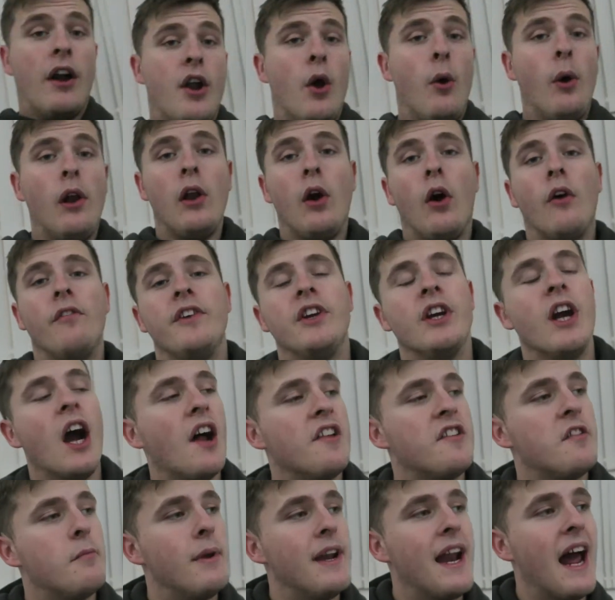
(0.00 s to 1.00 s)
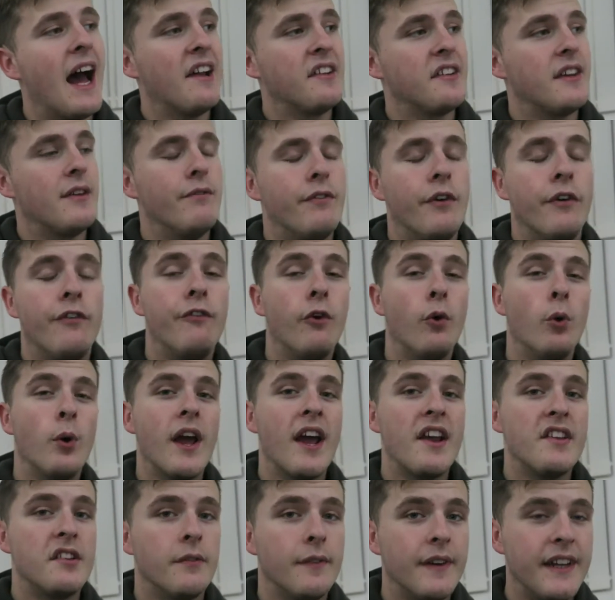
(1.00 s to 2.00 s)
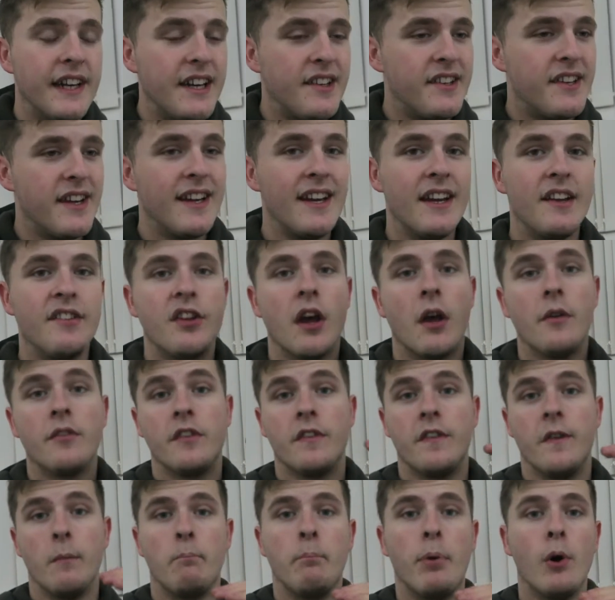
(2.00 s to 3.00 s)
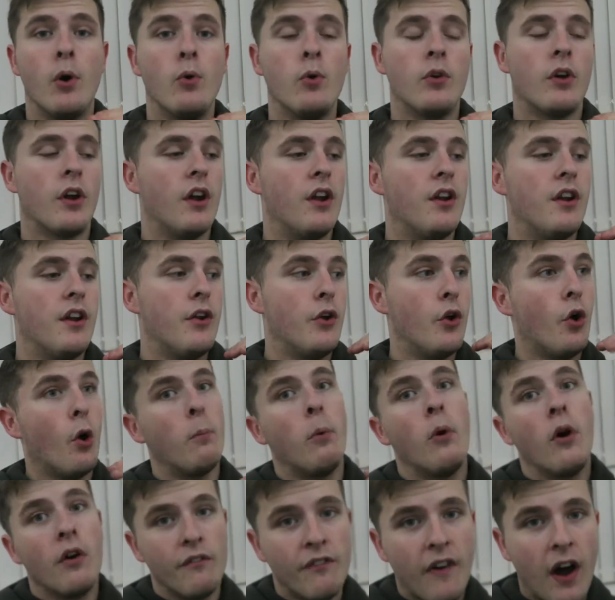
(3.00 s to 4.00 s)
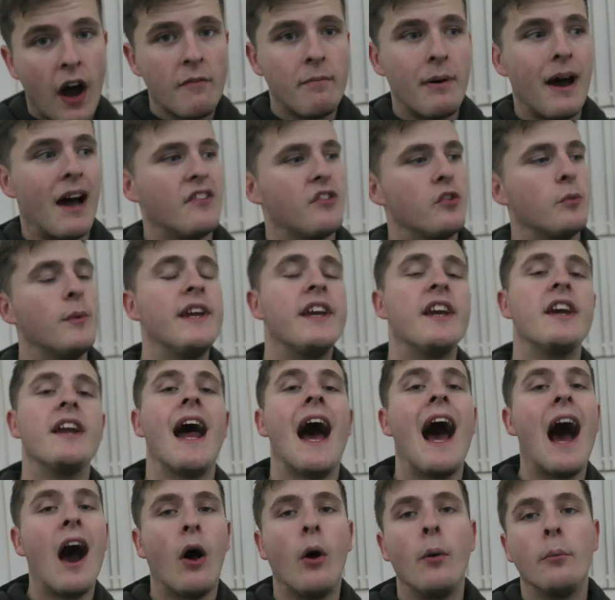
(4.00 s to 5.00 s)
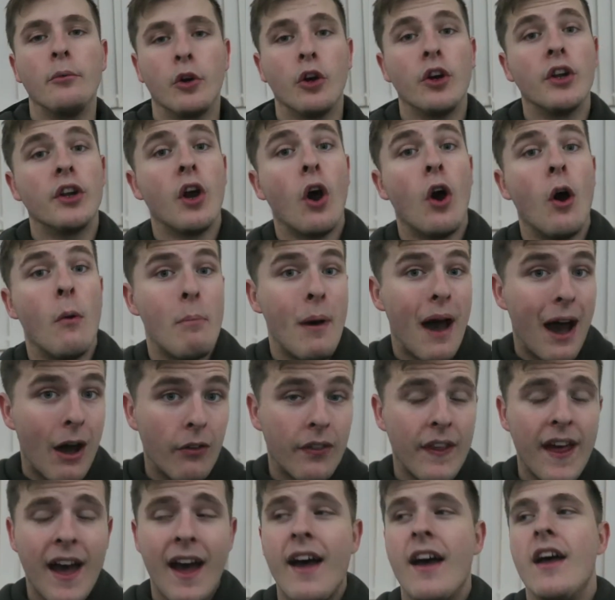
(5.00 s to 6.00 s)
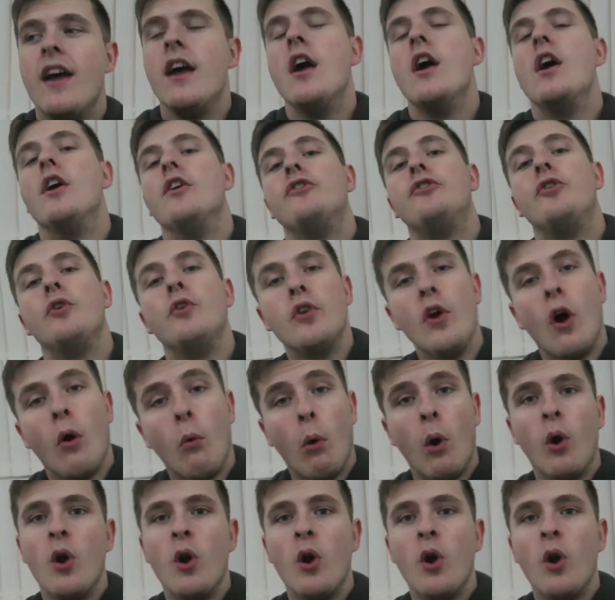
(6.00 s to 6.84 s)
I know a lot of you guys have been asking for full days of eating in terms of the bulk and 0.5 pounds a week and how I'm gonna go about that. Do not